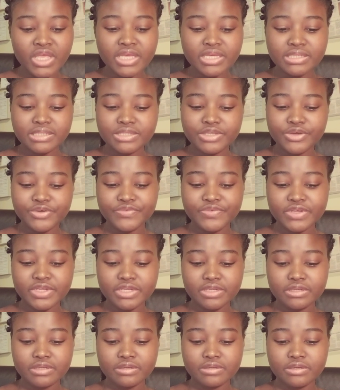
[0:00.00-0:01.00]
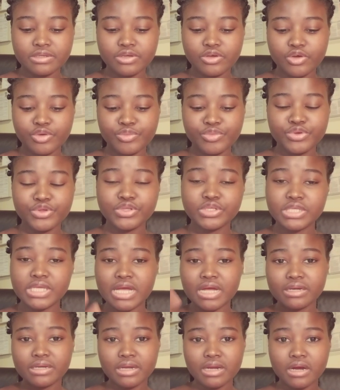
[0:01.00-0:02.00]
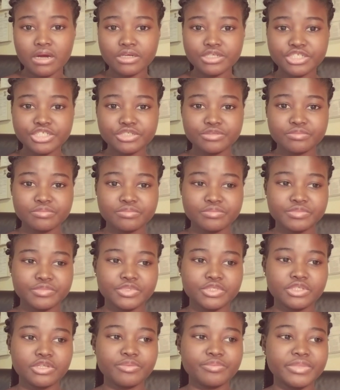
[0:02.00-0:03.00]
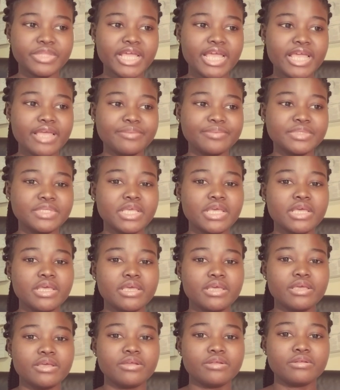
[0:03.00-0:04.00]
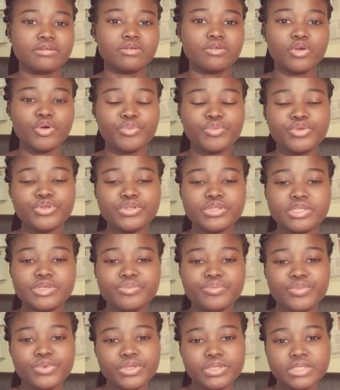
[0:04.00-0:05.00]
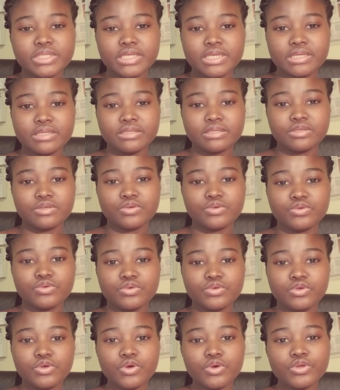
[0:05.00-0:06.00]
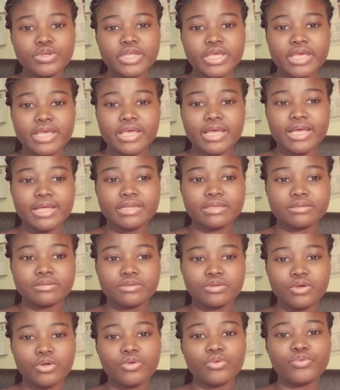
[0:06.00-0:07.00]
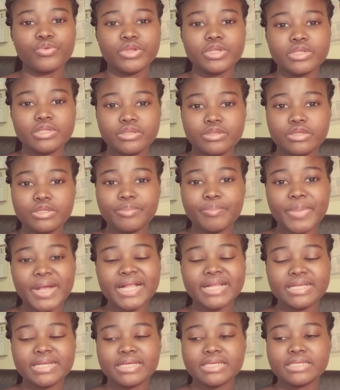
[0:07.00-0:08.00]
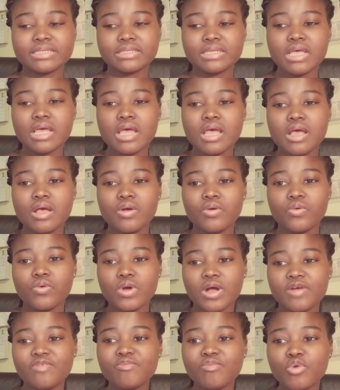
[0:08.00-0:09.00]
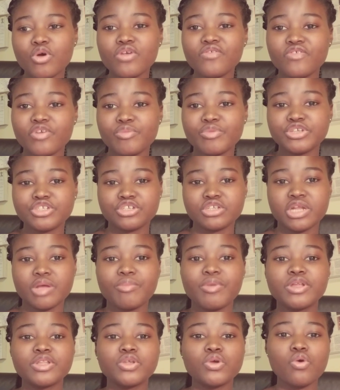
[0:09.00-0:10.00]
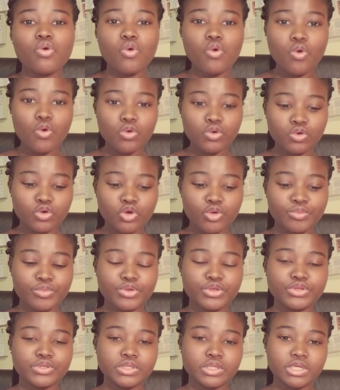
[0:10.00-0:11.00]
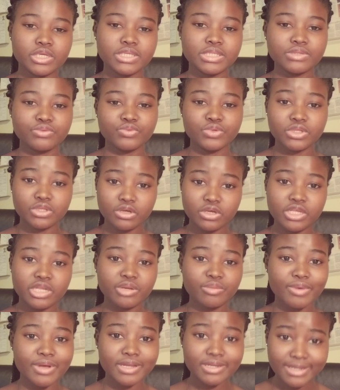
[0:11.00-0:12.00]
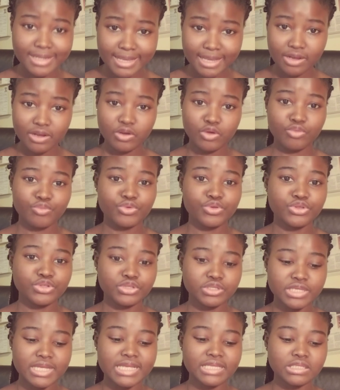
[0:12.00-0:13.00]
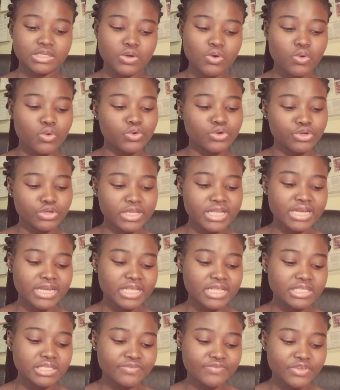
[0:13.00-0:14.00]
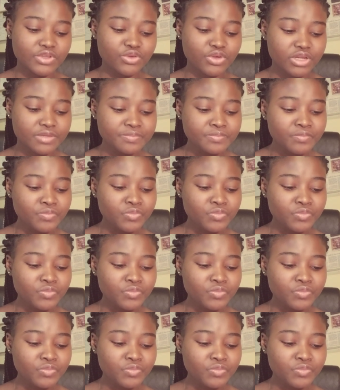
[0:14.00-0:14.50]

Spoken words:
serving the community at large. Sometimes community meetings, you could go there and talk with the partners who have more information about the whole community, because we're talking about community as a whole, not an individual.